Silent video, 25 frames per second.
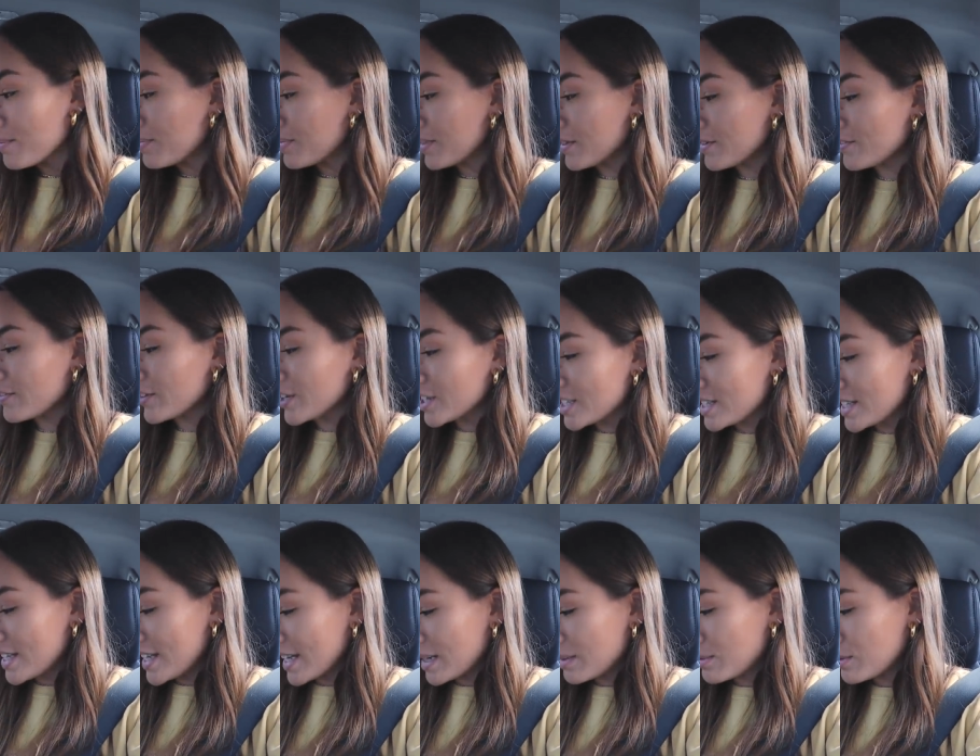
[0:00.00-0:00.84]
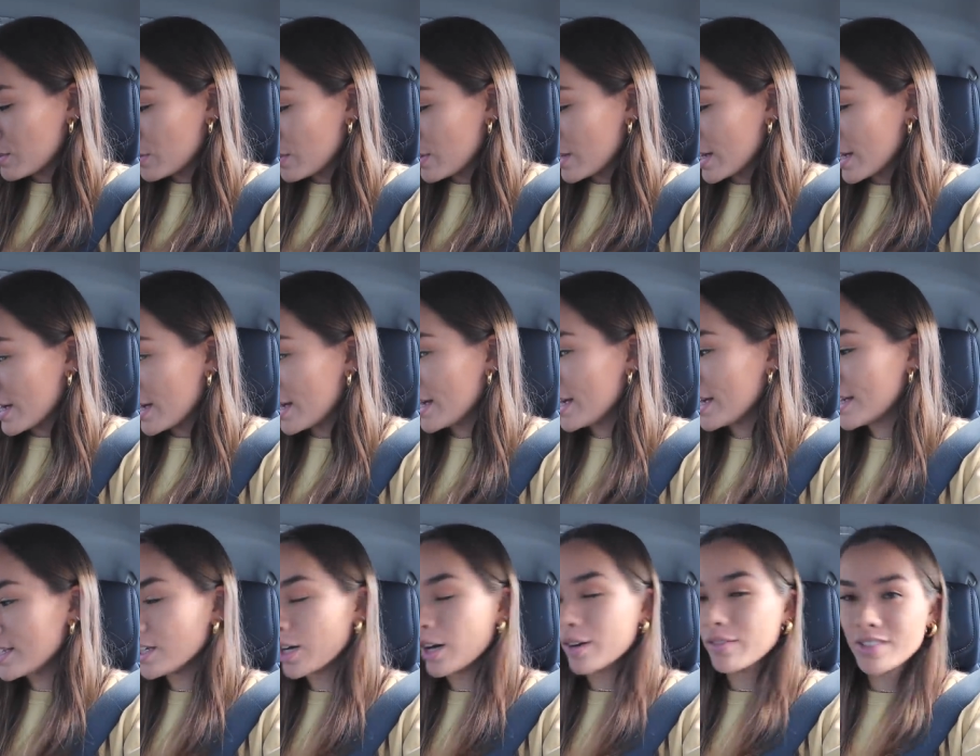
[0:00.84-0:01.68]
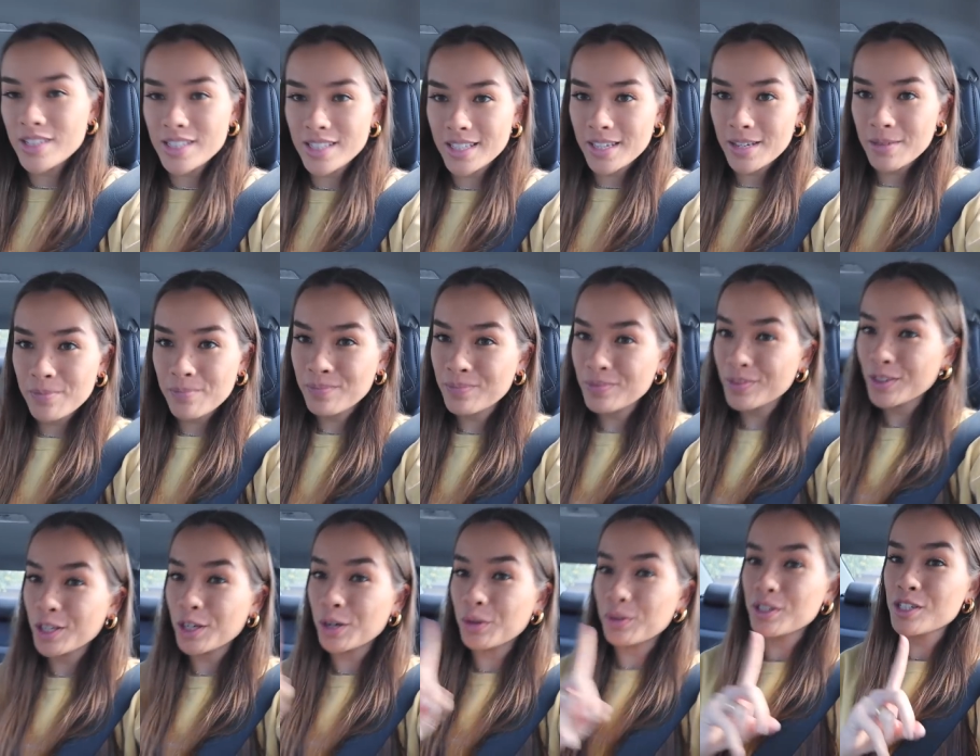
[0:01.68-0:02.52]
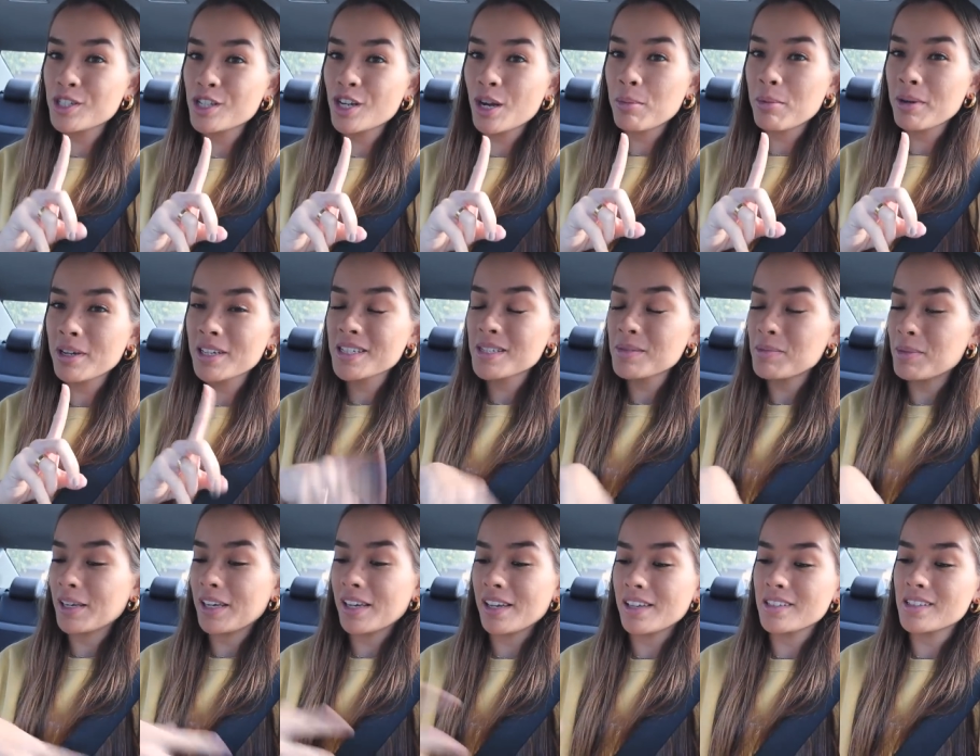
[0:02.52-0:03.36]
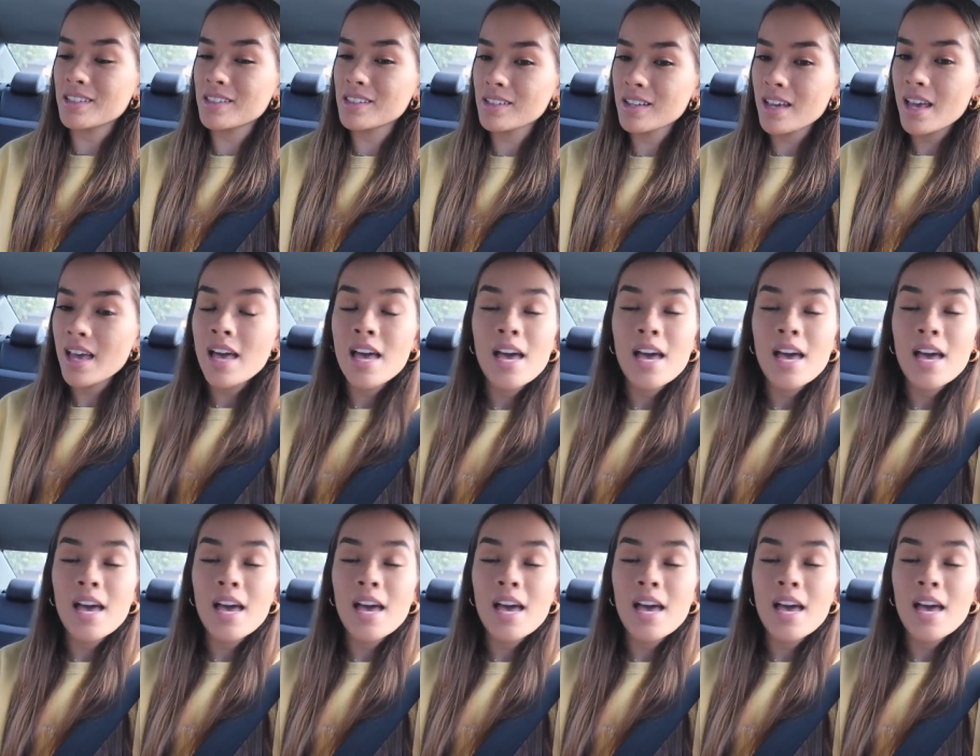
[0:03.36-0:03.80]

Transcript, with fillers: The first thing I'm doing is obviously going to Starbucks because